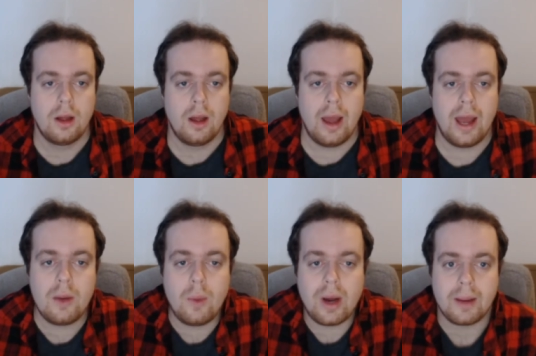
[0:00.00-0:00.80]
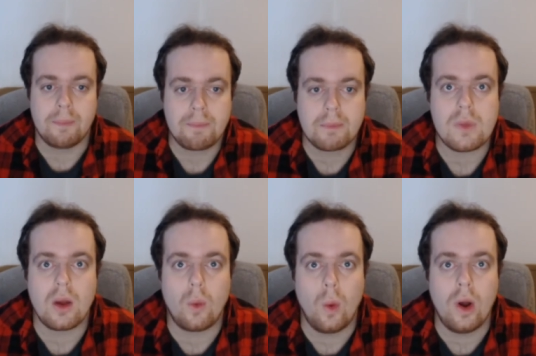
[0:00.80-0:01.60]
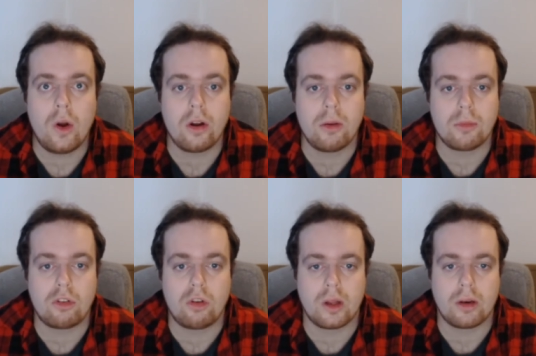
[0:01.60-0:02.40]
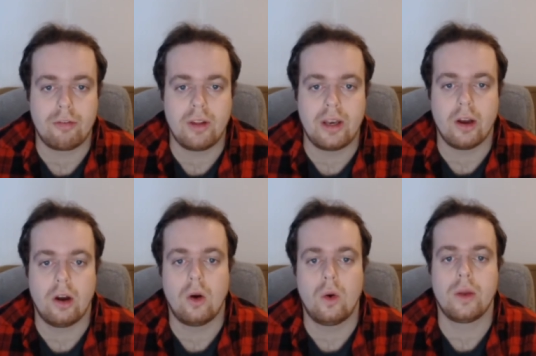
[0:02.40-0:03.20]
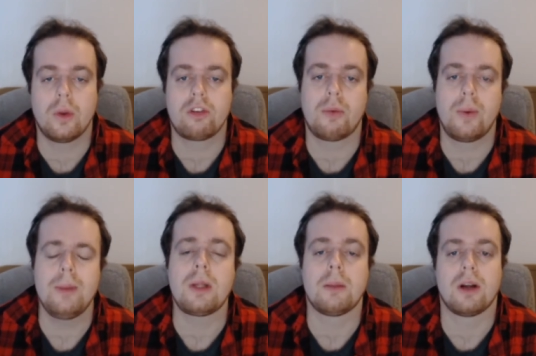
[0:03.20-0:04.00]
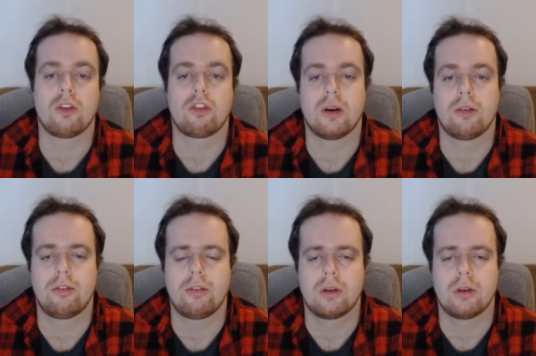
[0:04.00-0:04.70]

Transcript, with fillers: Anyway, welcome to another video in which I ramble about stuff.